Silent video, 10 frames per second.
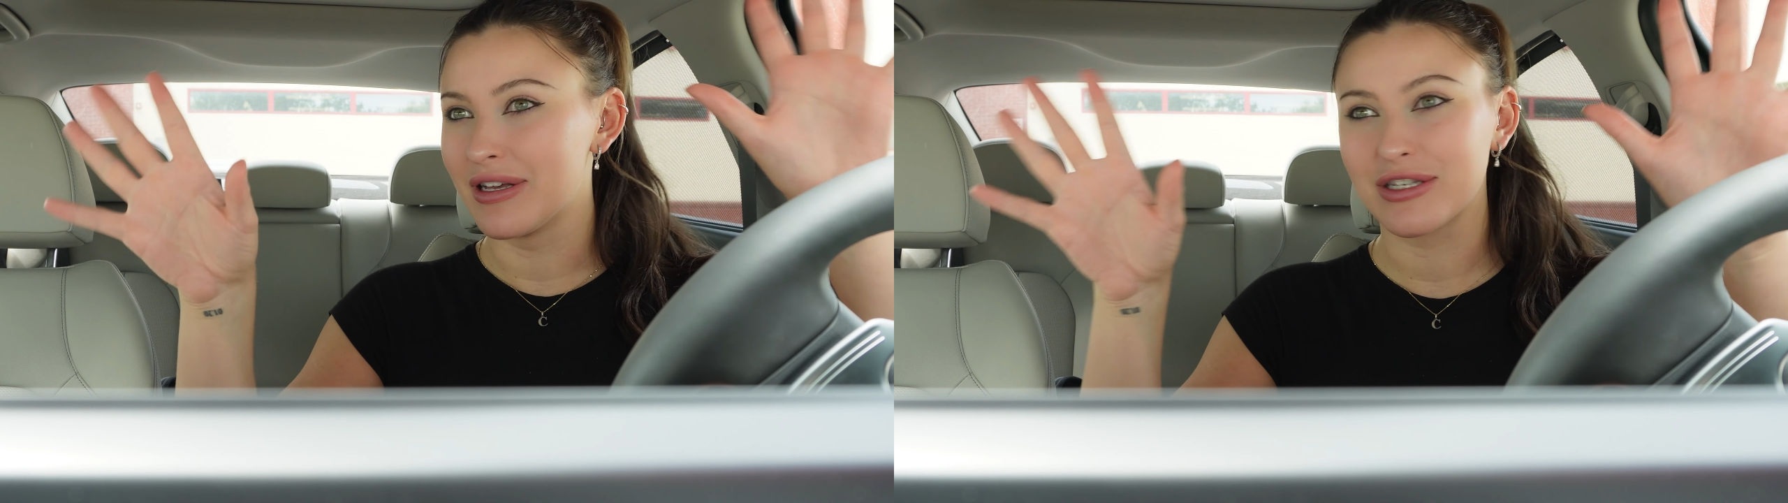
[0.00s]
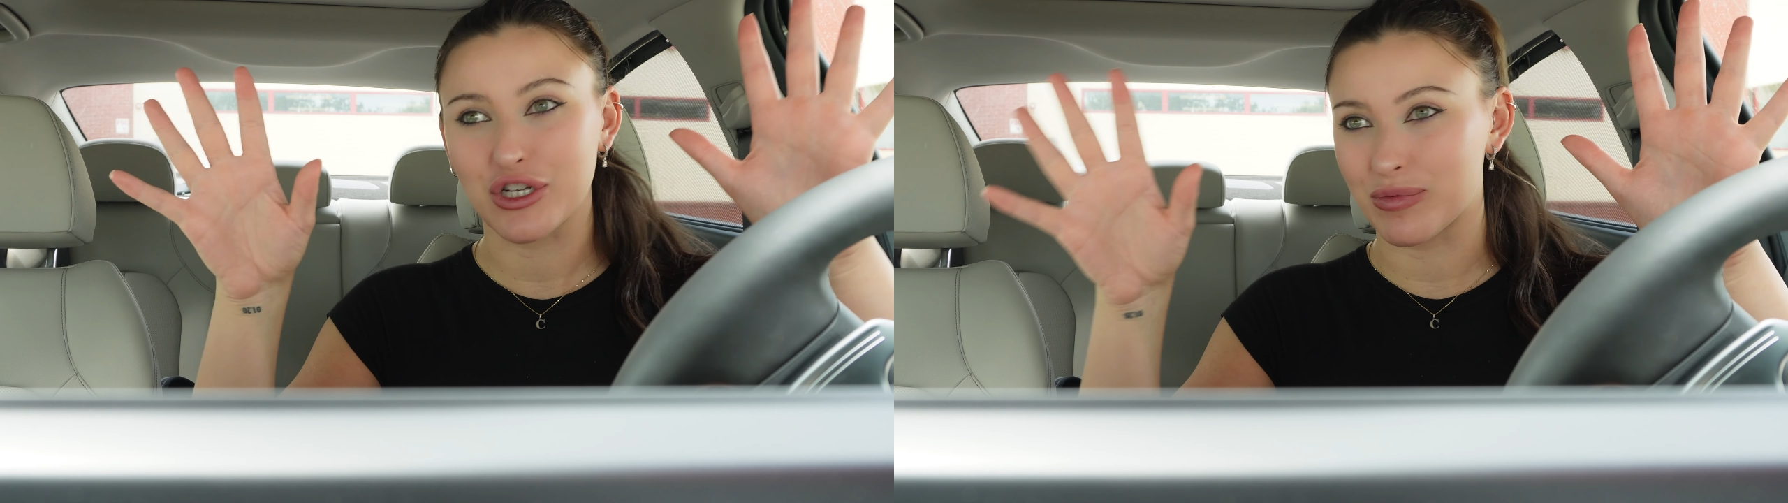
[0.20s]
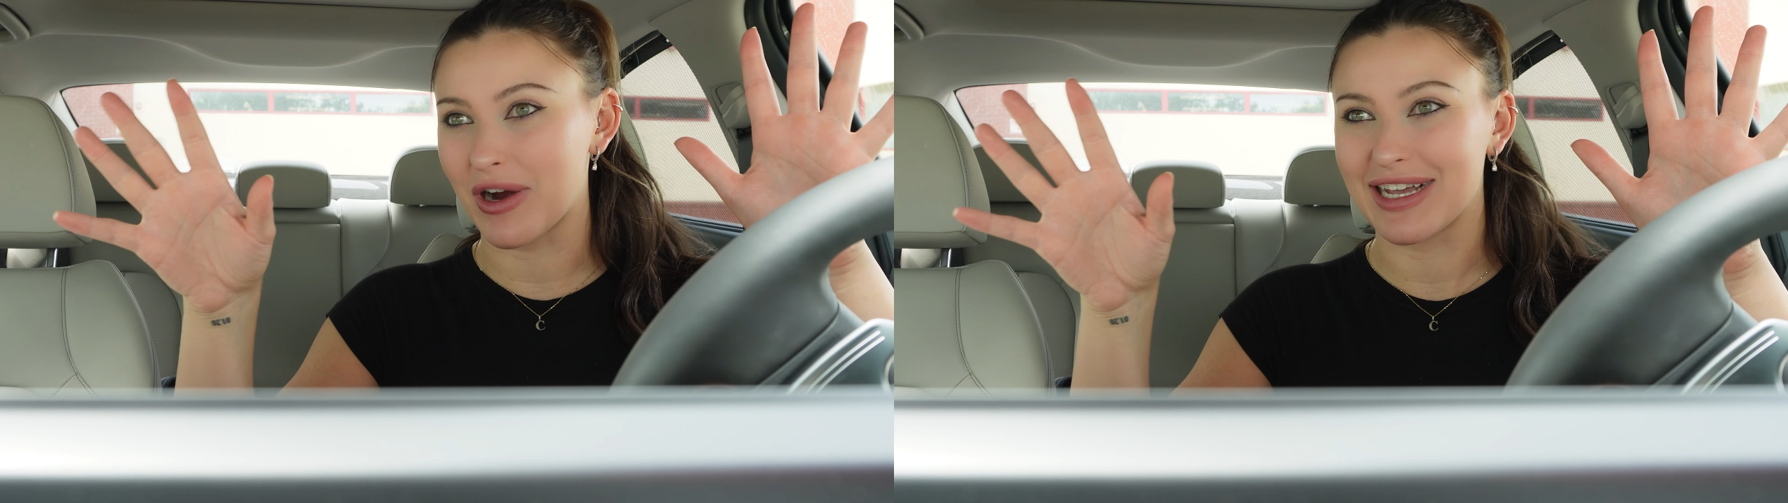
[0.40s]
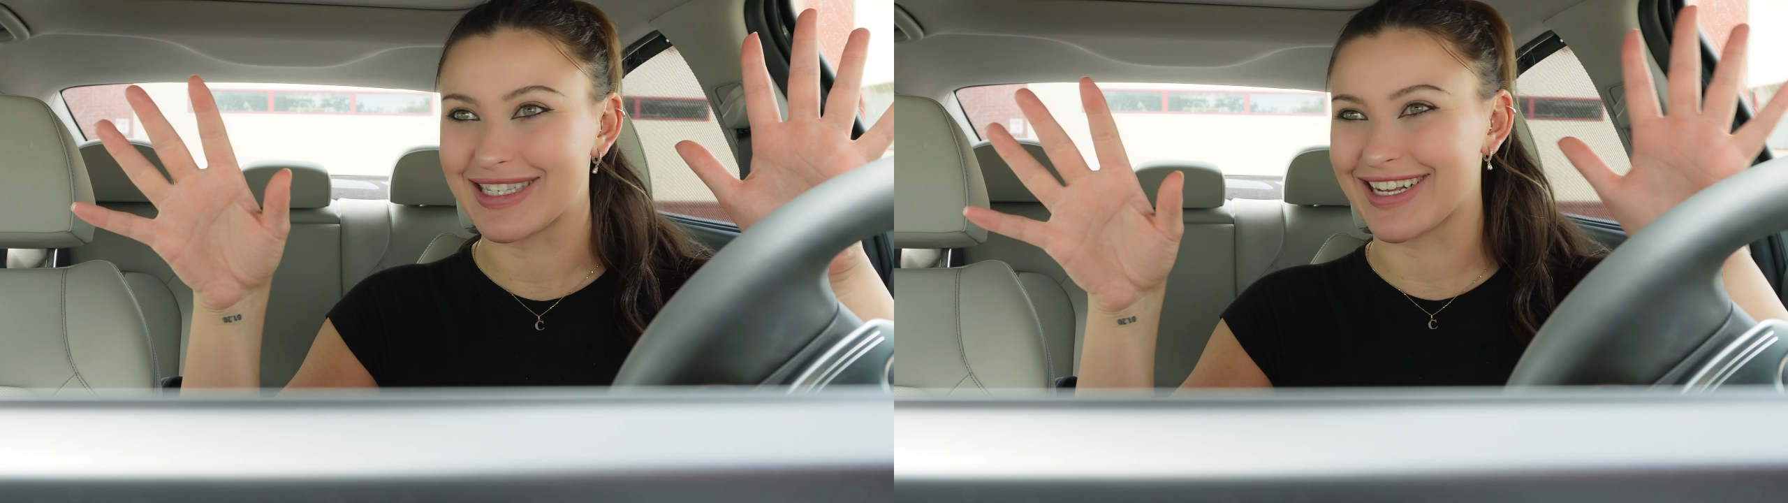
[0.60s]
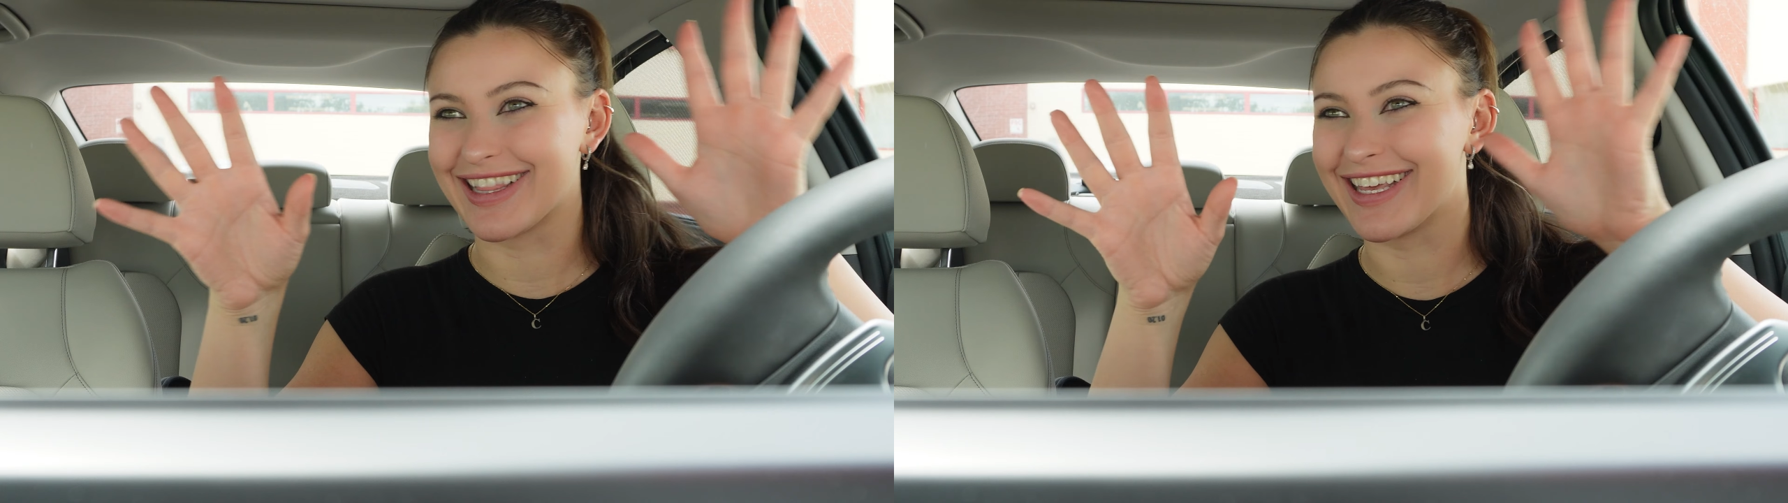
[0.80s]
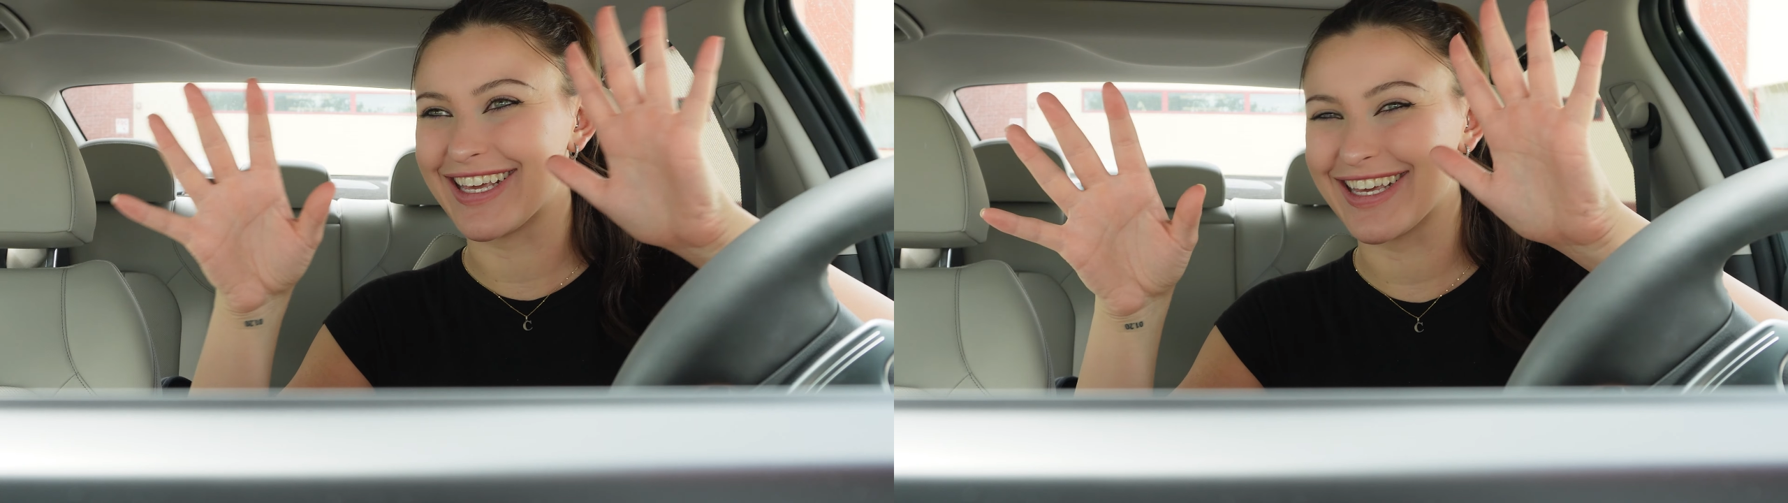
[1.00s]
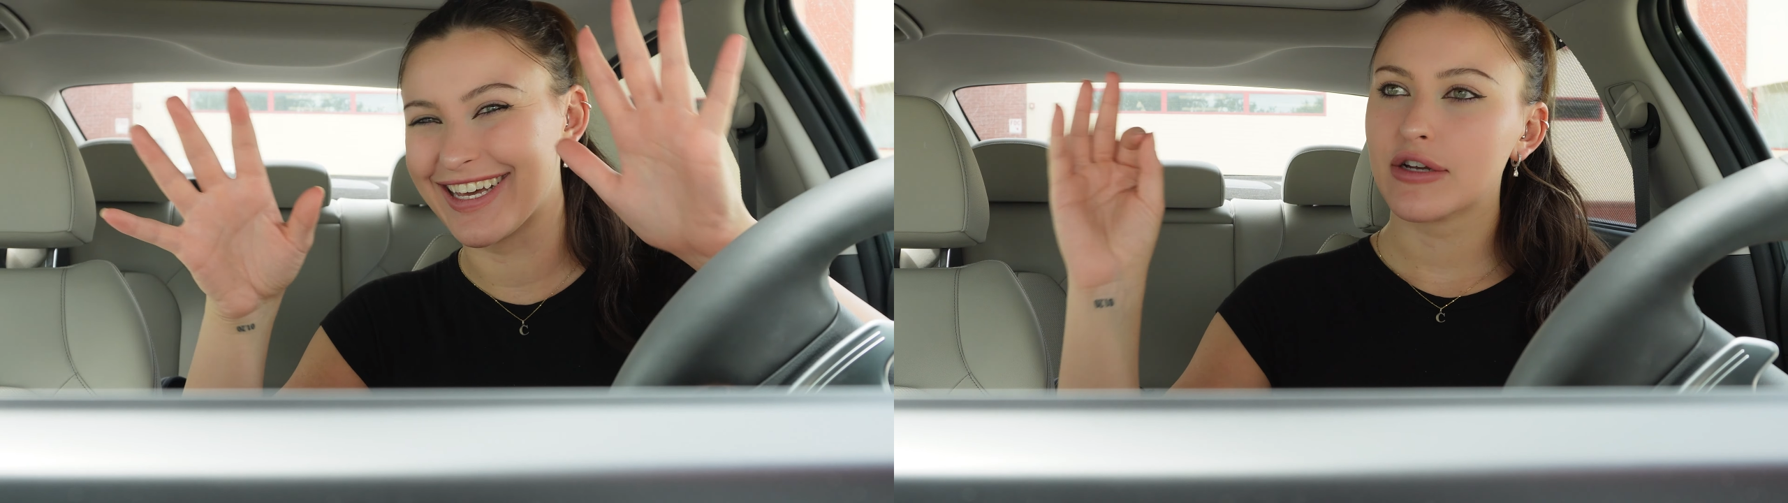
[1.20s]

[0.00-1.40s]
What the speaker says: surprisingly.